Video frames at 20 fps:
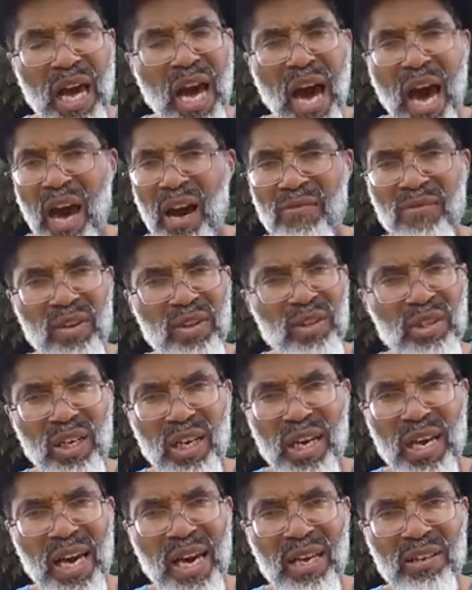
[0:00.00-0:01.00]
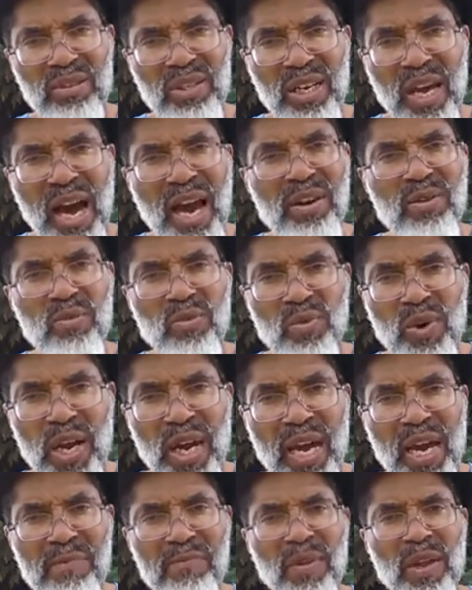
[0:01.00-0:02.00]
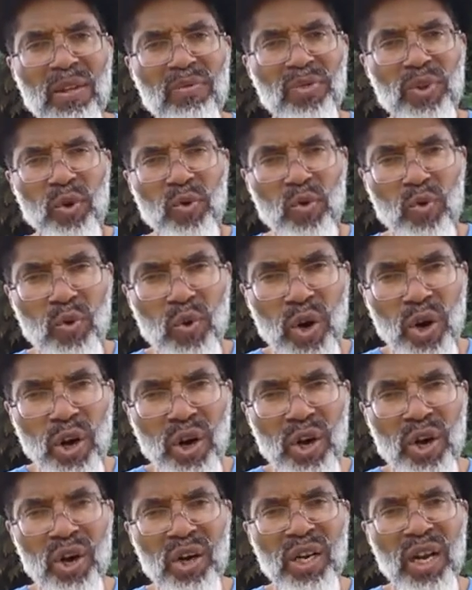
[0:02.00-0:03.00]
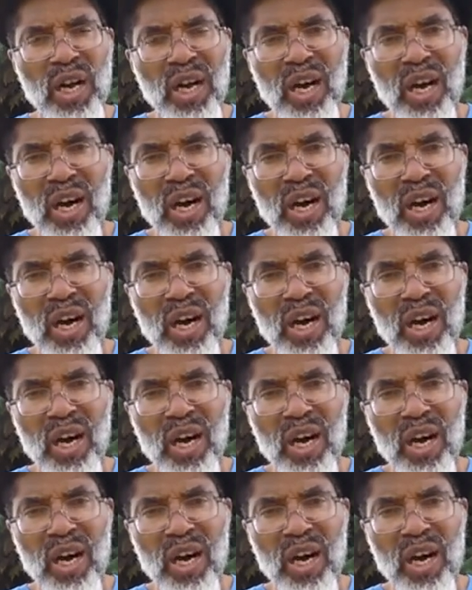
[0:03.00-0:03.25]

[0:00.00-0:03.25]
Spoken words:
obviously has not read the word